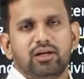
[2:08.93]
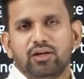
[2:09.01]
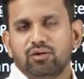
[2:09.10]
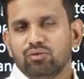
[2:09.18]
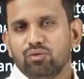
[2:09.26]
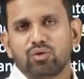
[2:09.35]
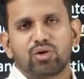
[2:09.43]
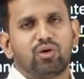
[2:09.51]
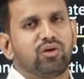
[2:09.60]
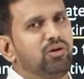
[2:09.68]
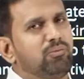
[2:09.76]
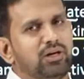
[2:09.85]
No
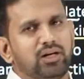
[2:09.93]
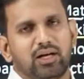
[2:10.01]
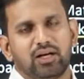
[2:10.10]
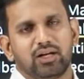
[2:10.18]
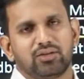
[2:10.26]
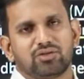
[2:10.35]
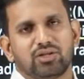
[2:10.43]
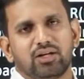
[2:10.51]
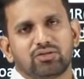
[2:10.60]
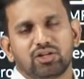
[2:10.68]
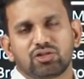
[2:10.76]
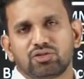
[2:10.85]
government has
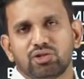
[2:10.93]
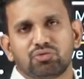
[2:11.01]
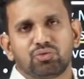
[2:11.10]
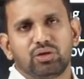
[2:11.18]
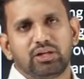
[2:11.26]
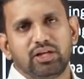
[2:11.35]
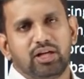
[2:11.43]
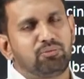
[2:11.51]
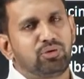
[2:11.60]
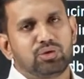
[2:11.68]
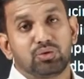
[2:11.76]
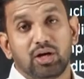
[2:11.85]
successfully
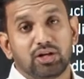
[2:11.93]
able to